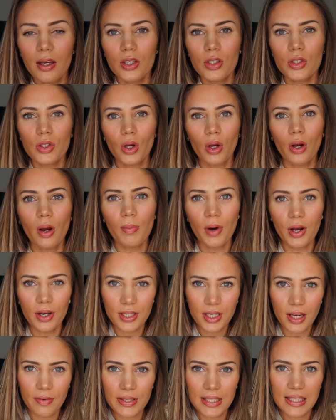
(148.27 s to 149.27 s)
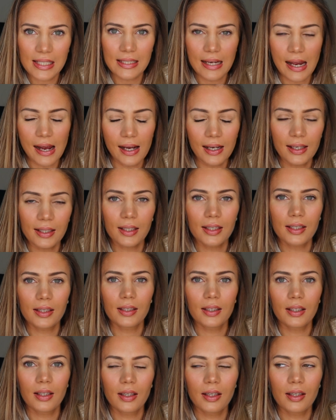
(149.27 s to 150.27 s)
So I might just have a snack
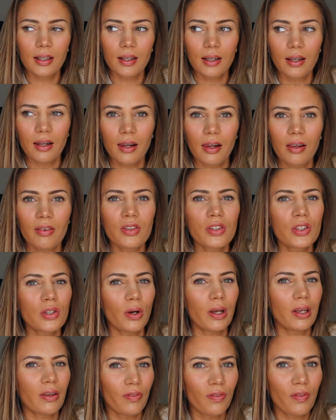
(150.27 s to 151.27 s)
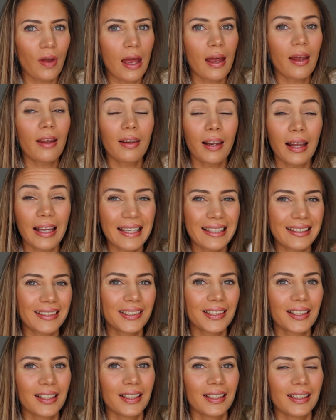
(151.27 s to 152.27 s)
so I can, like,
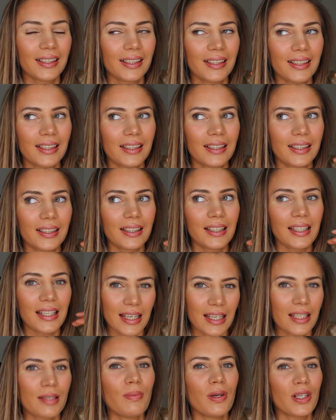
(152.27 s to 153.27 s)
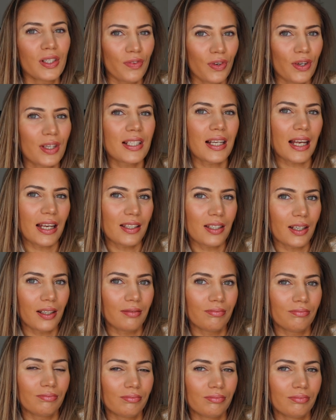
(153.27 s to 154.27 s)
eat as much food as later.
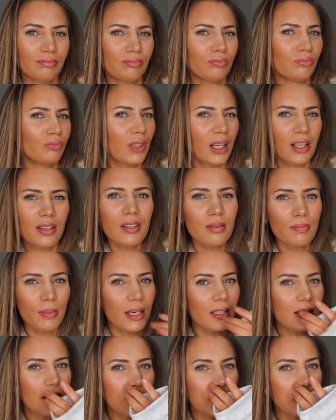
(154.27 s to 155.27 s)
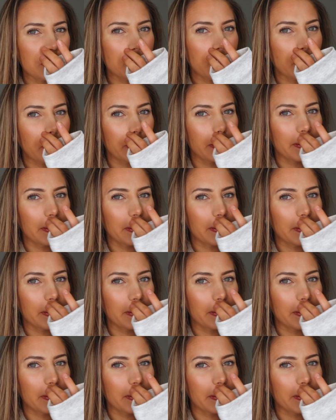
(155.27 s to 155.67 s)
That doesn't make sense.